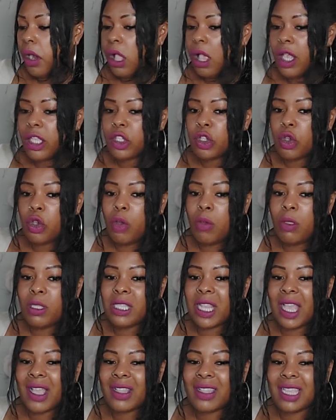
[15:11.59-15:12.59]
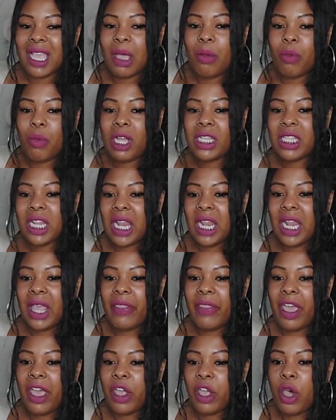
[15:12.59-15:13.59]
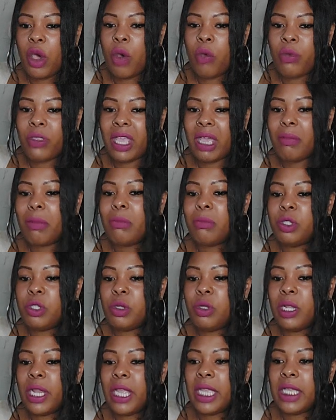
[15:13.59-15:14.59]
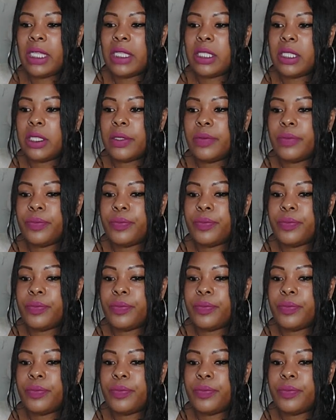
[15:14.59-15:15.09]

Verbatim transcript: it's almost like, damn, why did I let that go? Damn, I'm too late.